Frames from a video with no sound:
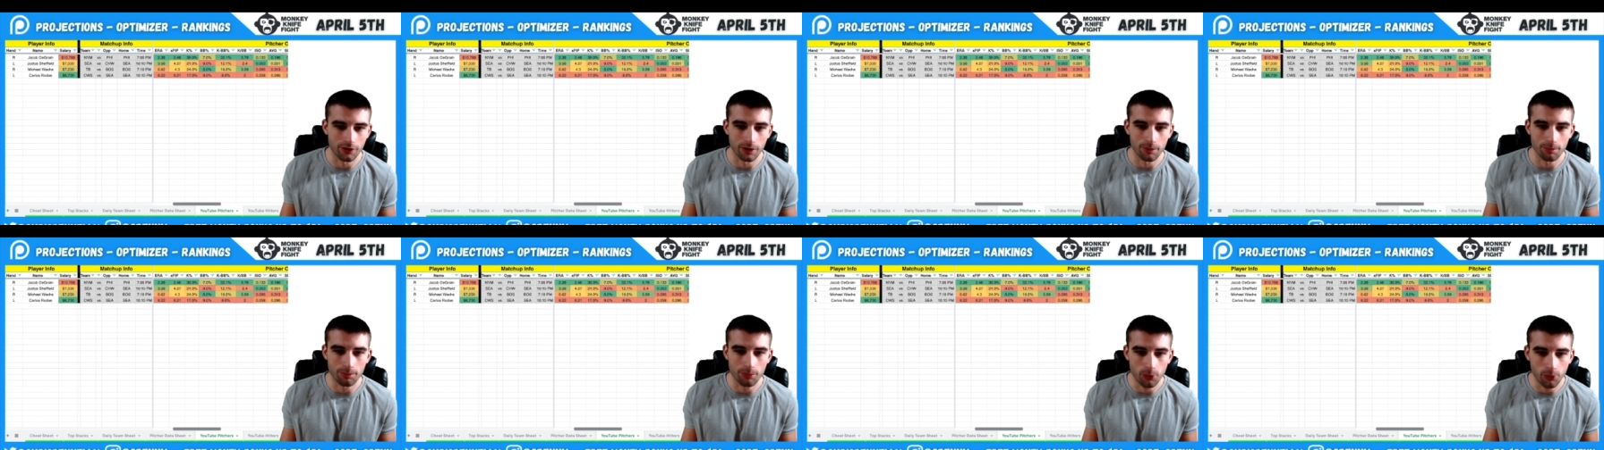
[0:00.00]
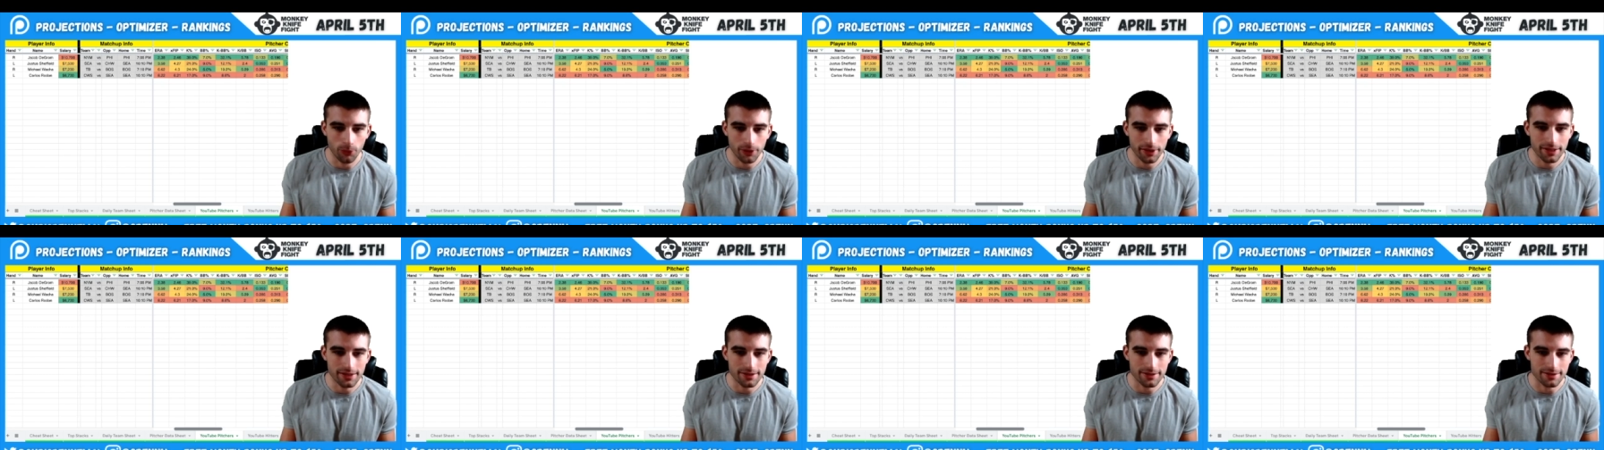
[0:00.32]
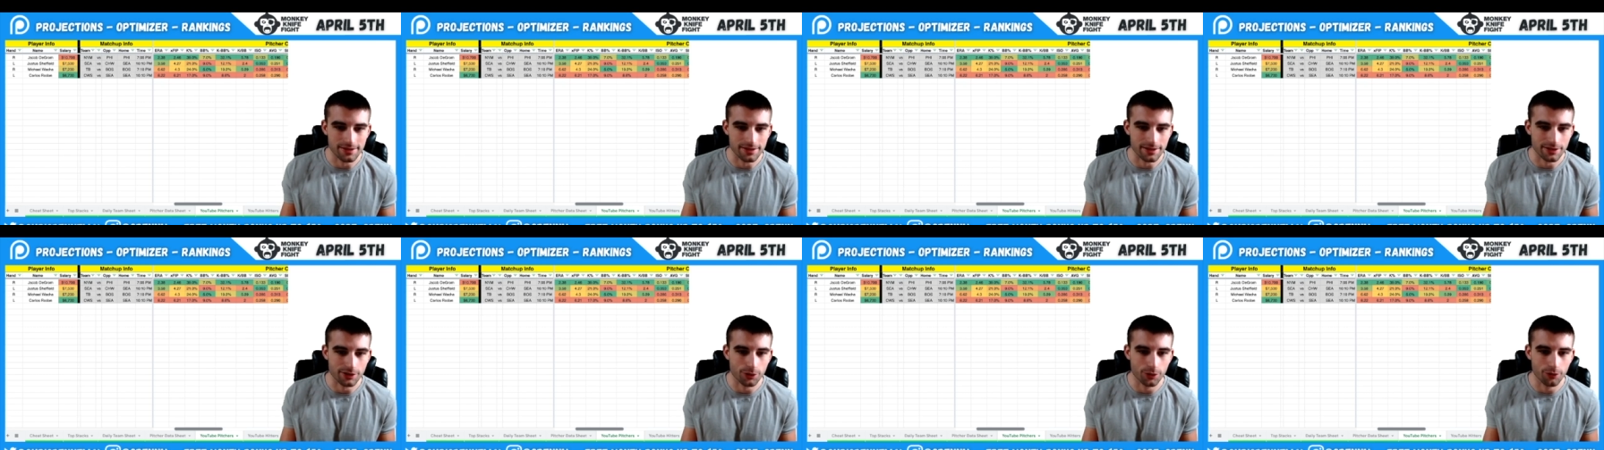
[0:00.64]
A point
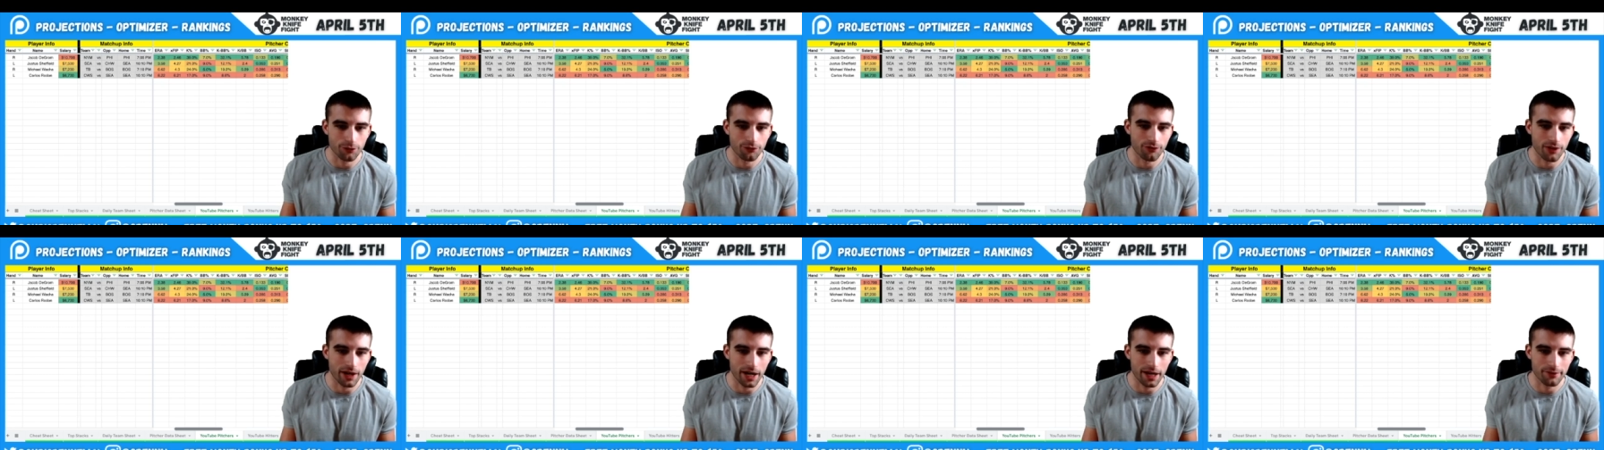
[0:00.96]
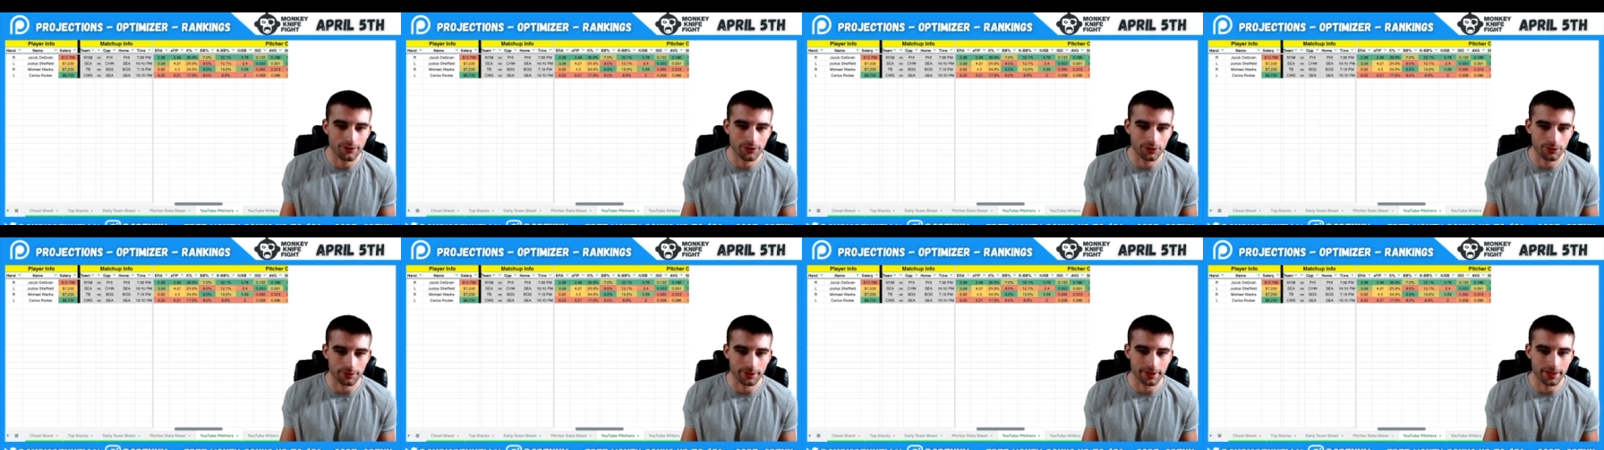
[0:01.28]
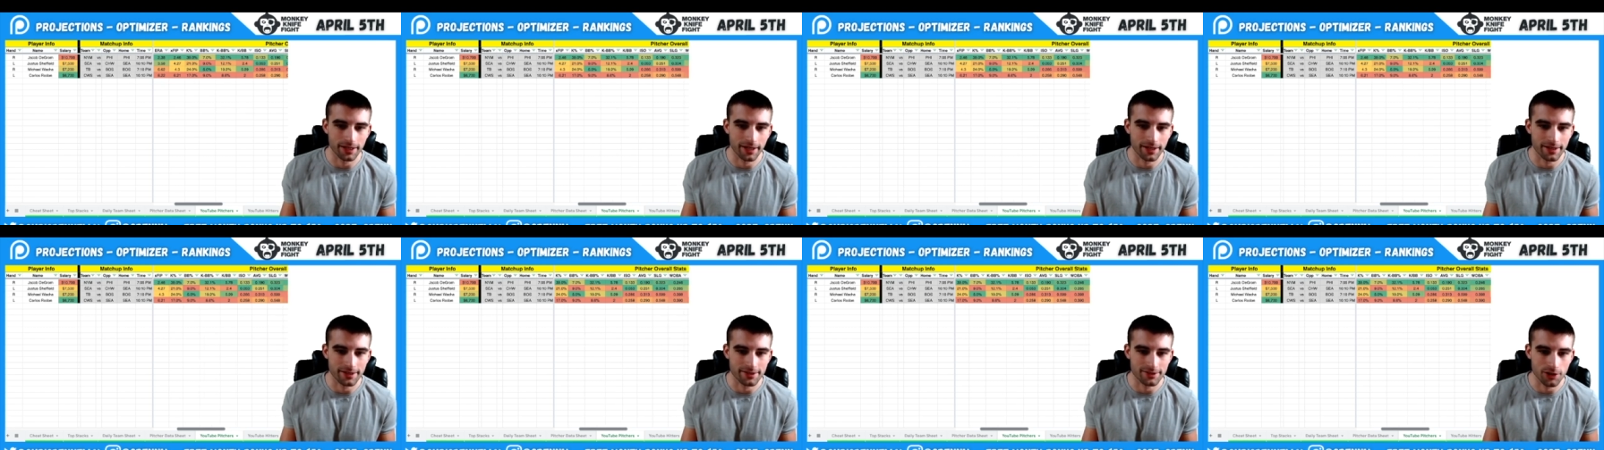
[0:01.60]
oh five three
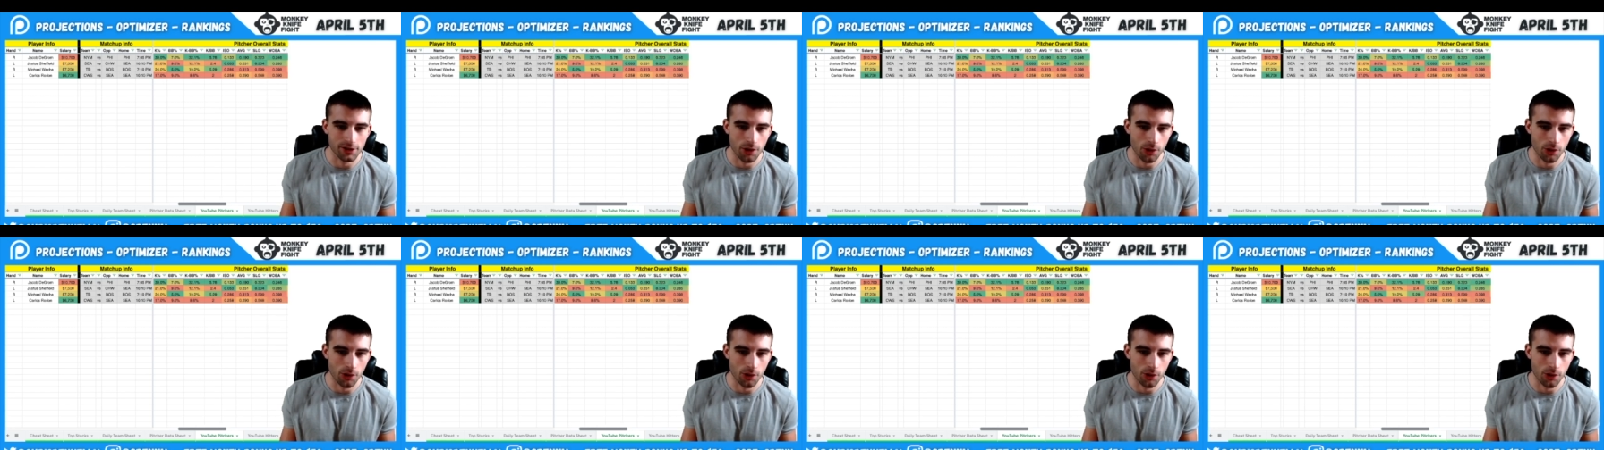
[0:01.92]
I S O,